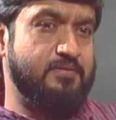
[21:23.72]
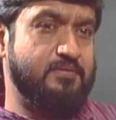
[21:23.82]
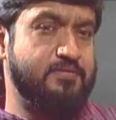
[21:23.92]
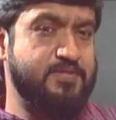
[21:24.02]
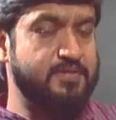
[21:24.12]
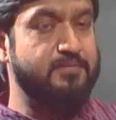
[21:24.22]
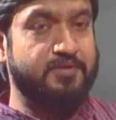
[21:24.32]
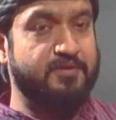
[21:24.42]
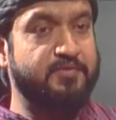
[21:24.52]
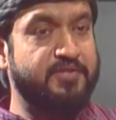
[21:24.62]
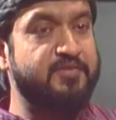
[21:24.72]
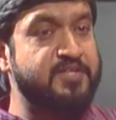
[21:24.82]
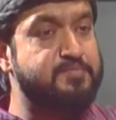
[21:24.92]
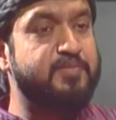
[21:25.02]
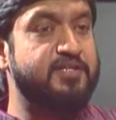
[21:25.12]
You see, there
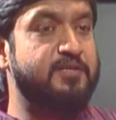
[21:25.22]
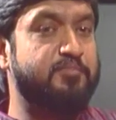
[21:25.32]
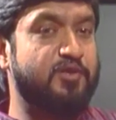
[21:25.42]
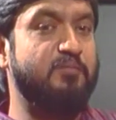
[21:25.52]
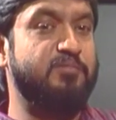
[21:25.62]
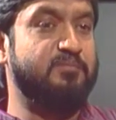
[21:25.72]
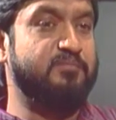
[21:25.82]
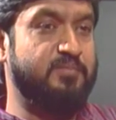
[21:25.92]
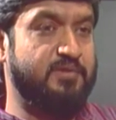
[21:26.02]
has been a problem